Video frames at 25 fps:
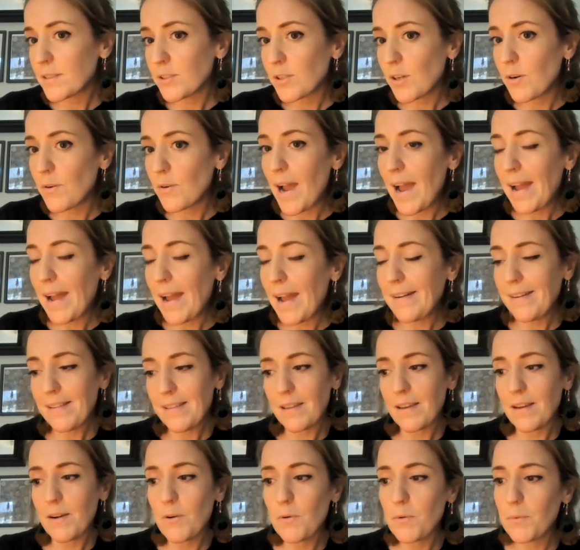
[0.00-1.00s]
So
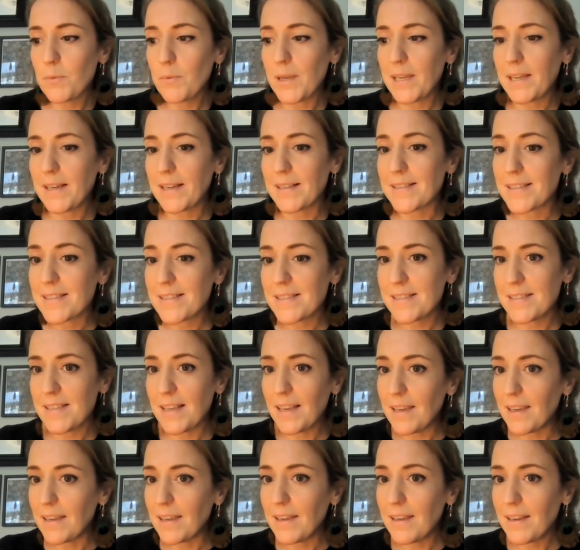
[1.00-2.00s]
anything we can
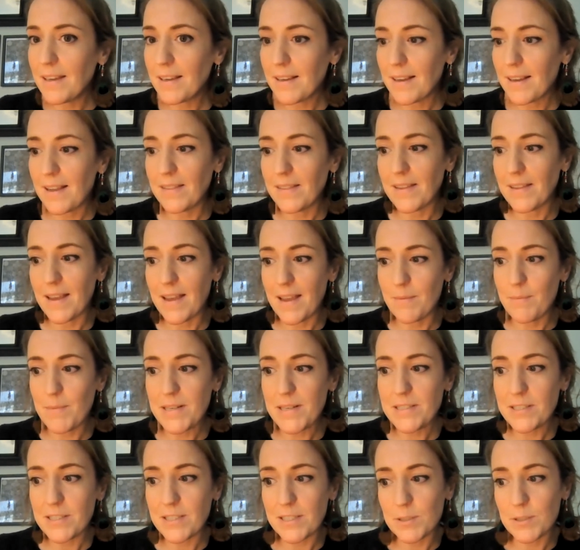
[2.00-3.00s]
see in the
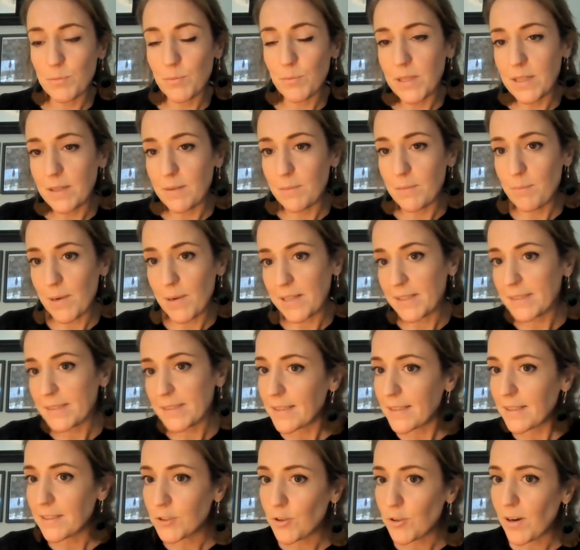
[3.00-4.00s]
images, we're
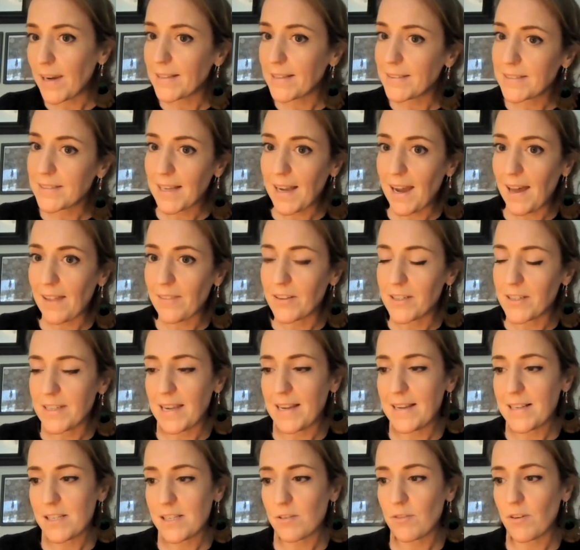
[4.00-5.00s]
basically trying to gather
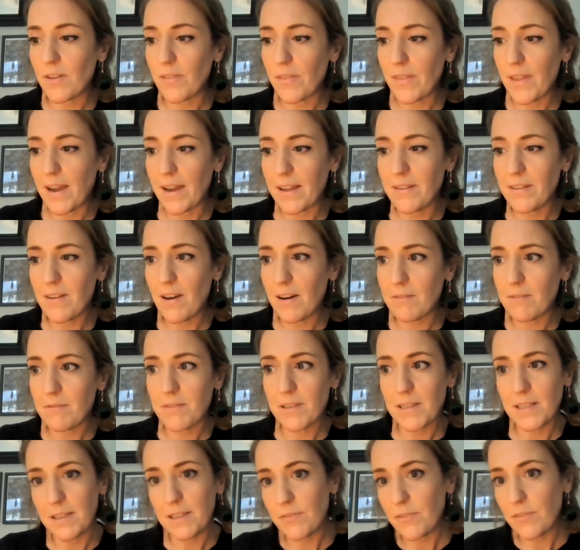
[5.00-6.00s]
data on that, and not
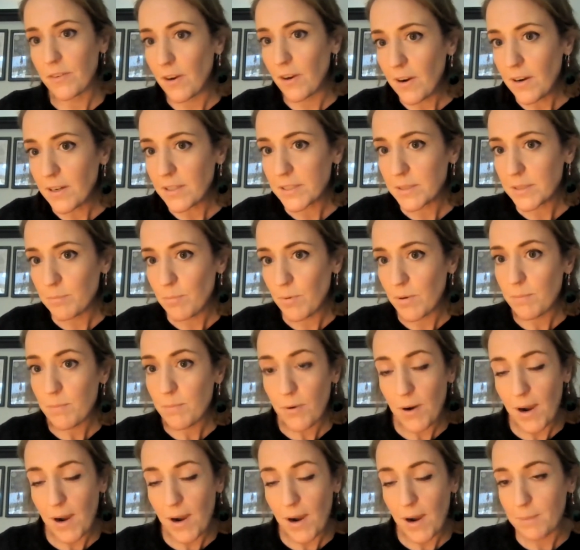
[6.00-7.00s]
really for us, but
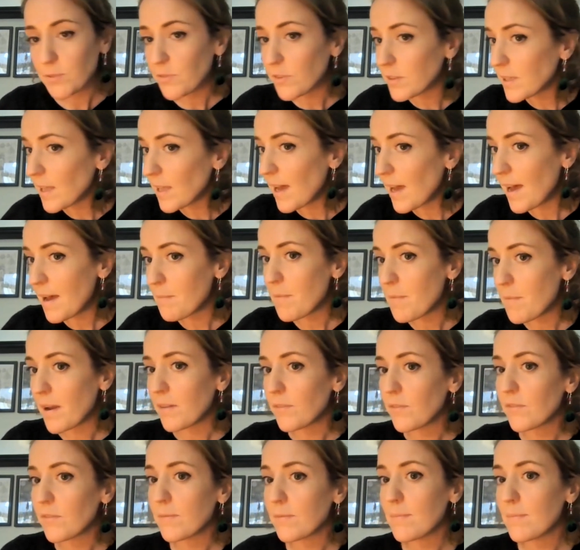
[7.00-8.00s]
perhaps for them,
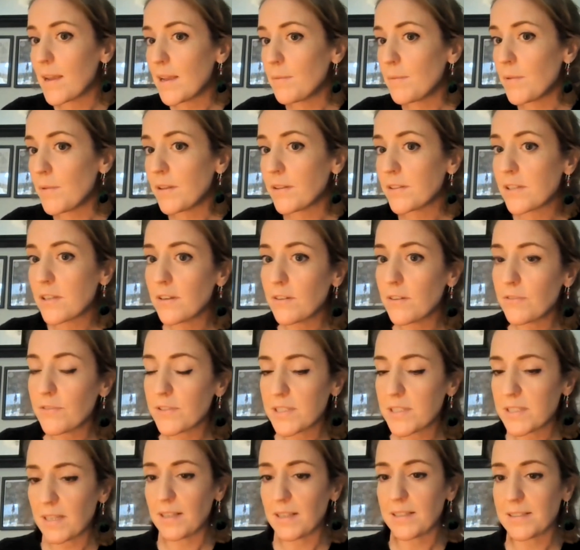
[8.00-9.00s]
and maybe to
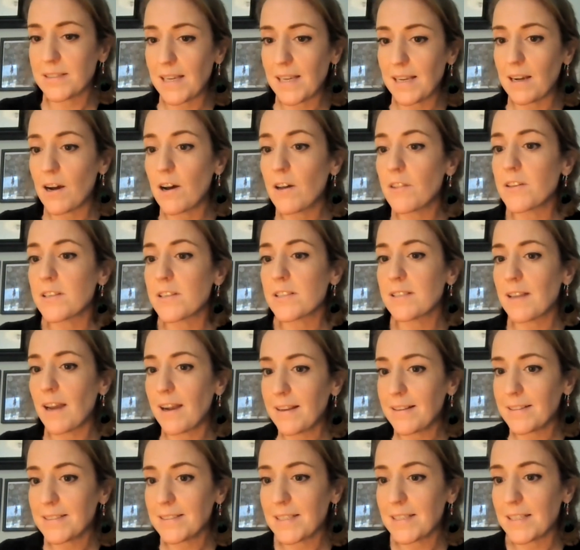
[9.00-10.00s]
facilitate other
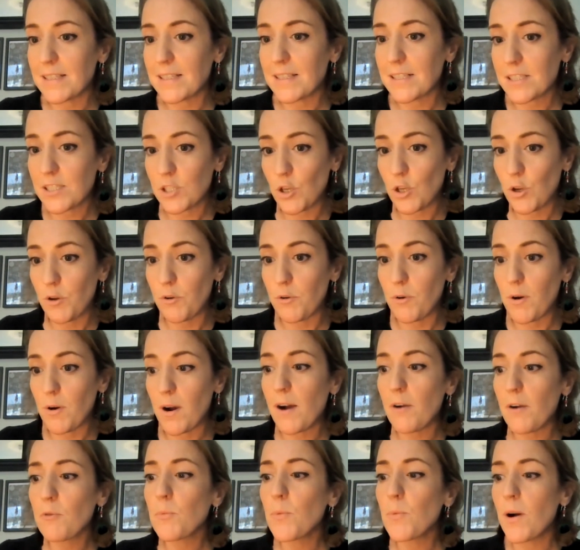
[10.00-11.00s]
scientists who
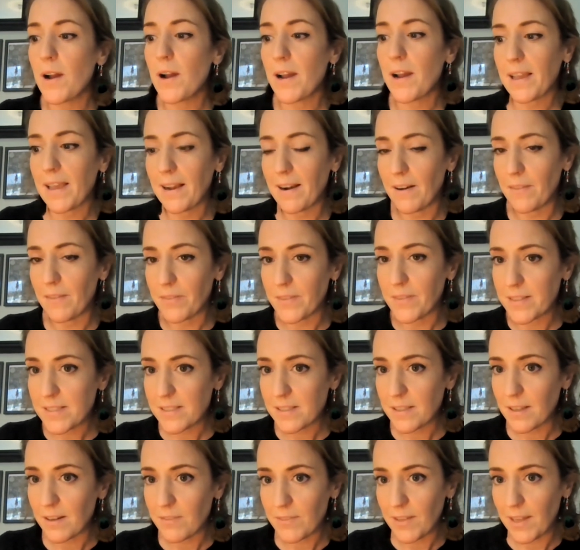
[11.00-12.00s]
are working on this
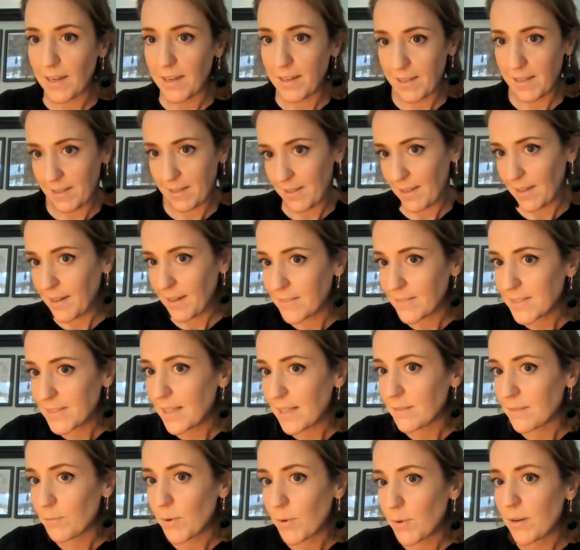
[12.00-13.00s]
stuff. Like I
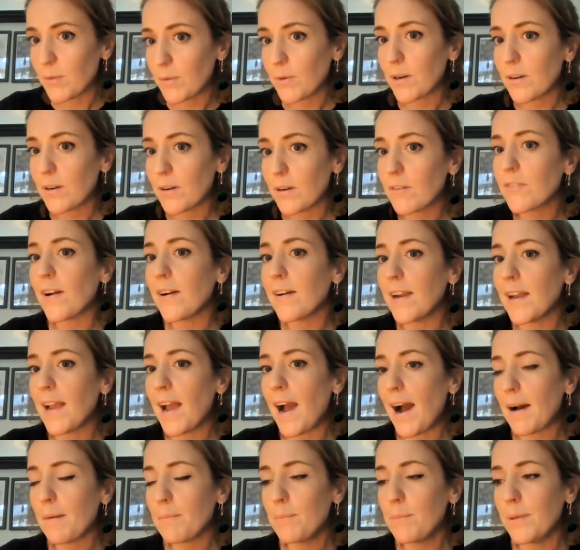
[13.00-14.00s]
said, we're very
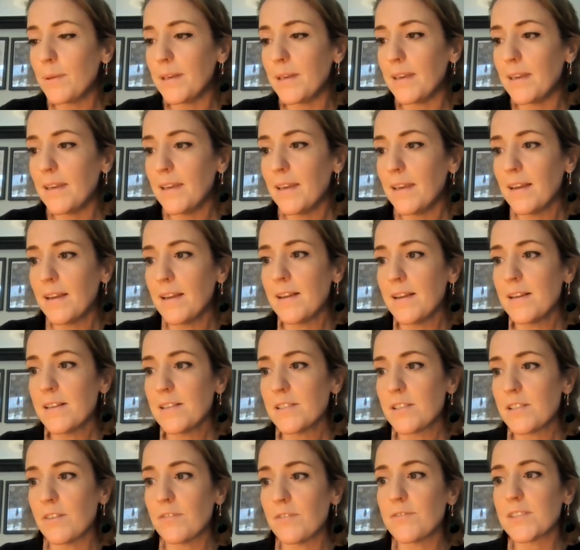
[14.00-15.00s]
happy
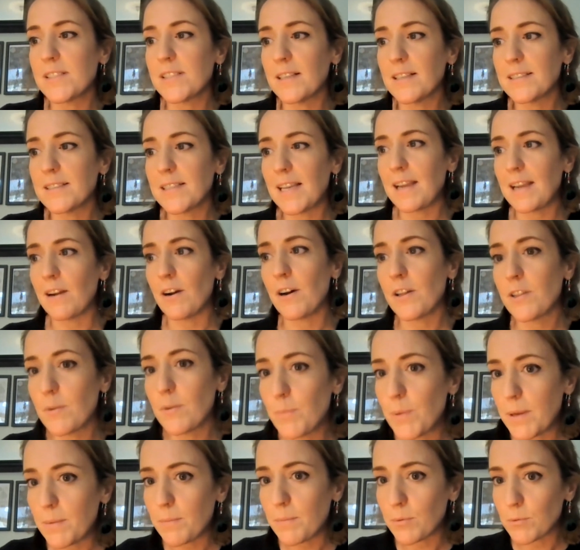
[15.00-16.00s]
to facilitate other
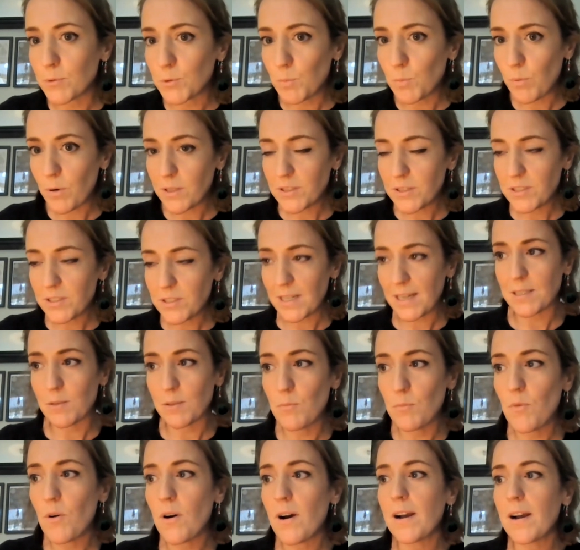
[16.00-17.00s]
people's
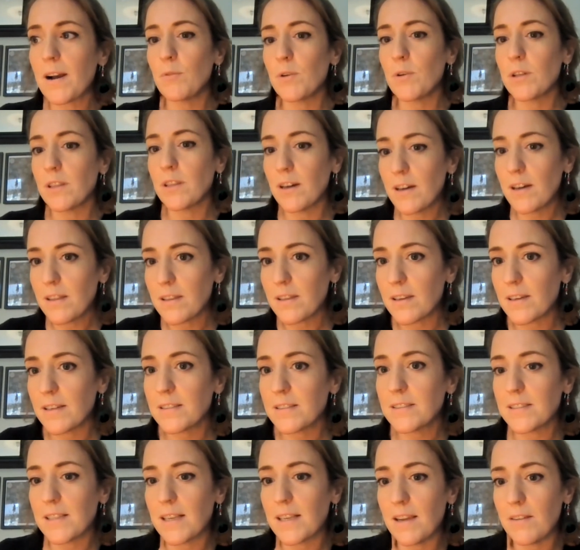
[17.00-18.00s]
projects and work with
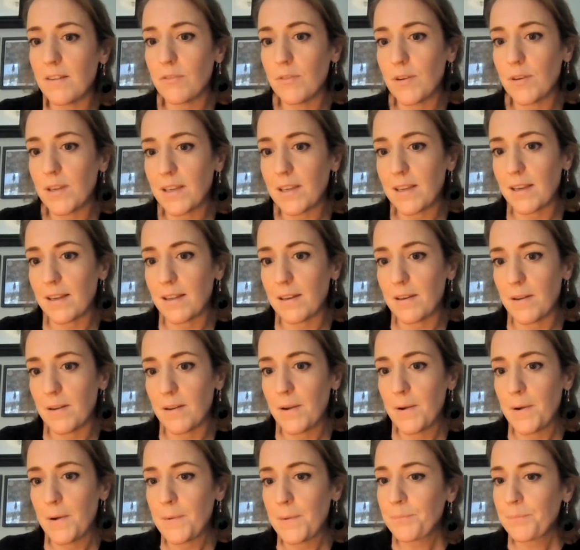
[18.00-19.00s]
others if we can